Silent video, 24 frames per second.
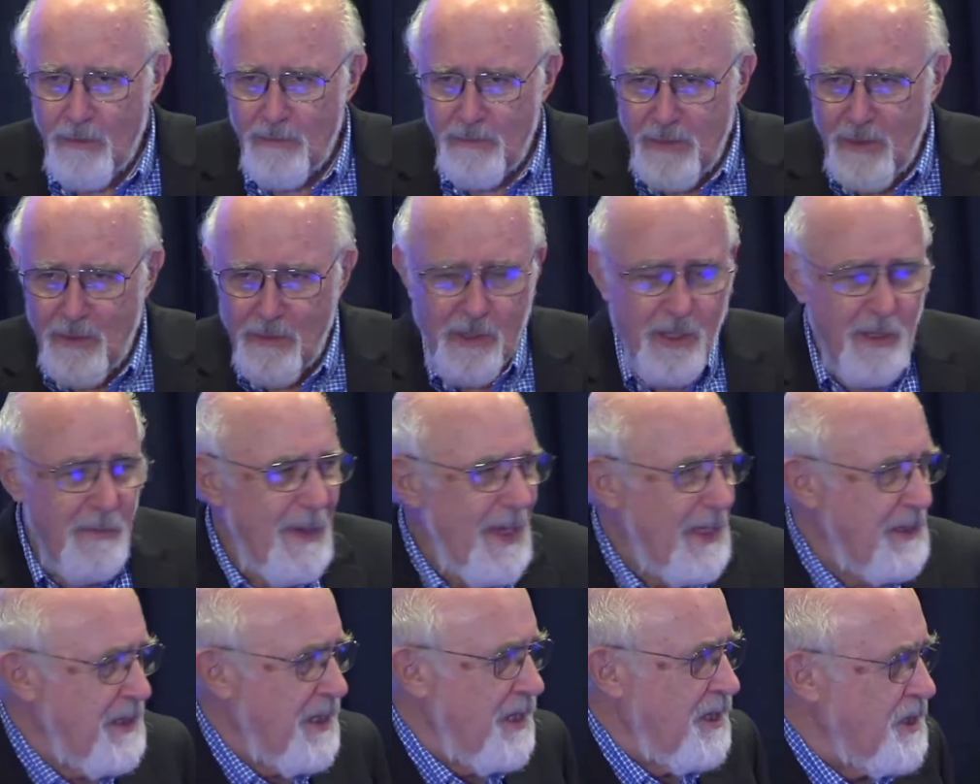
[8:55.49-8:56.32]
You heard
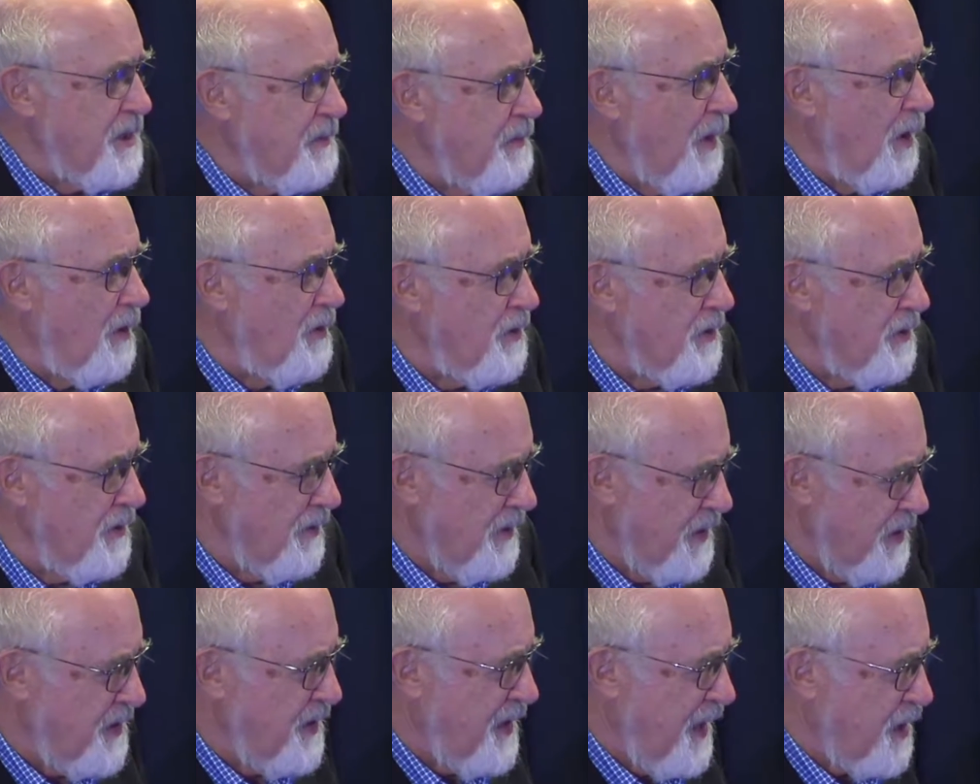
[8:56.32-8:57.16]
about the exposure
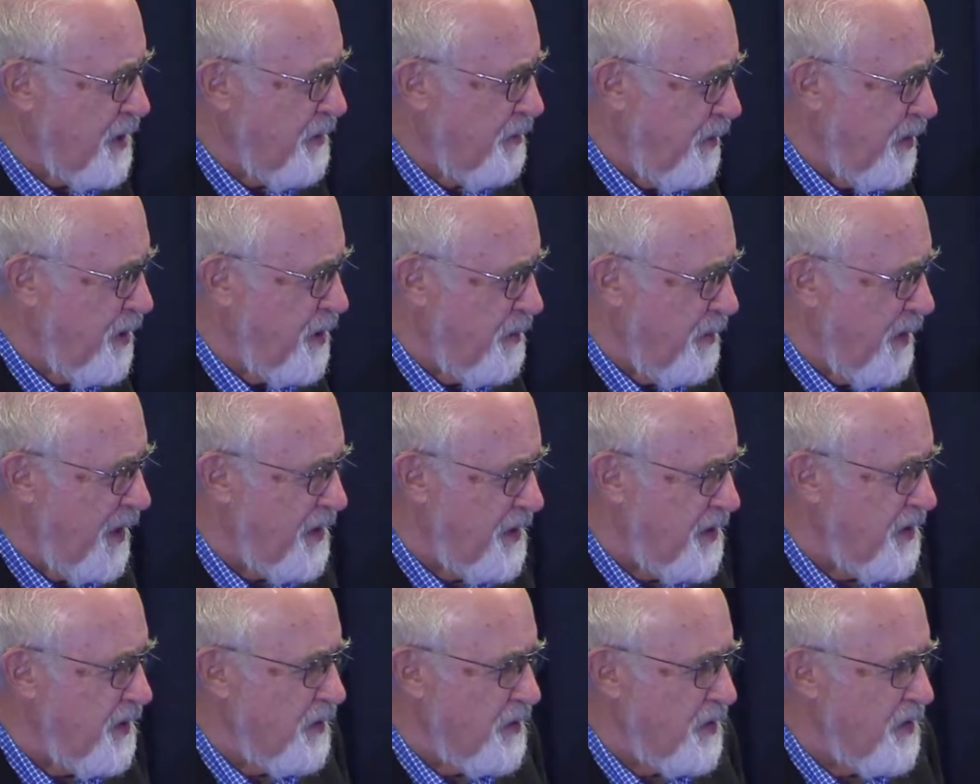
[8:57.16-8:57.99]
assessment as being
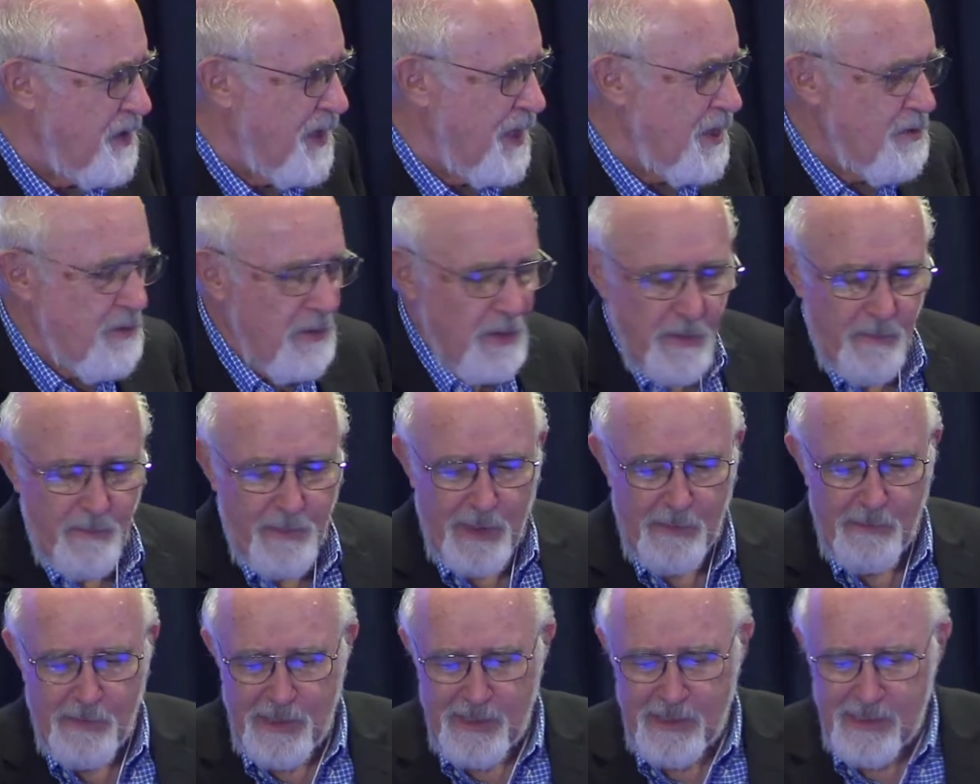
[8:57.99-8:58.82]
so central to
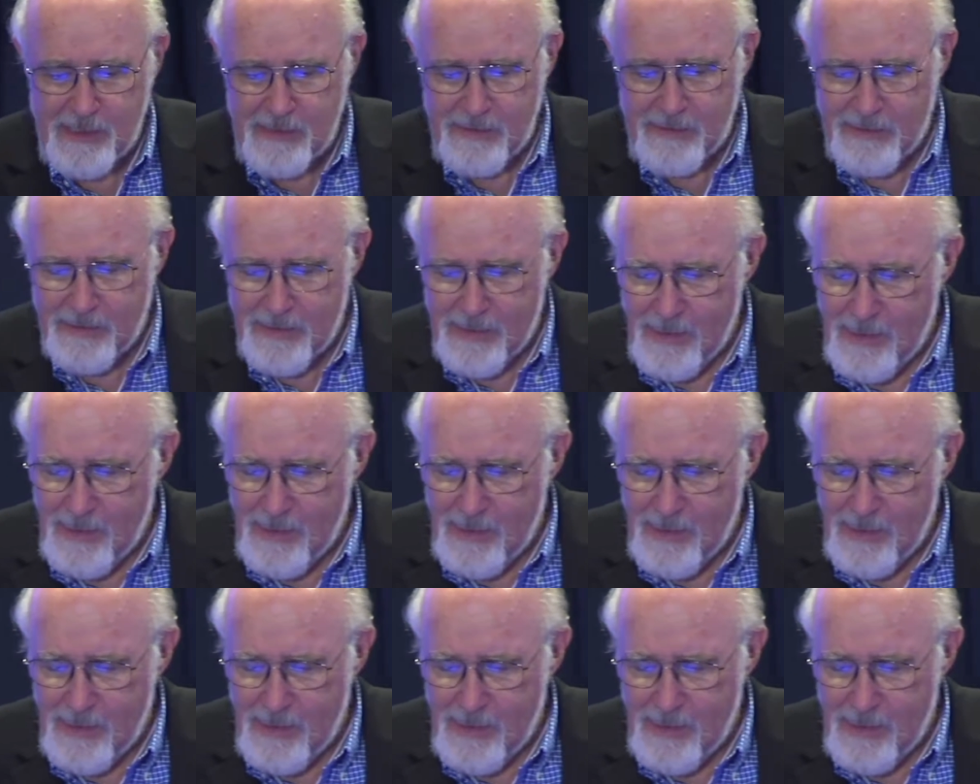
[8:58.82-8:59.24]
public health,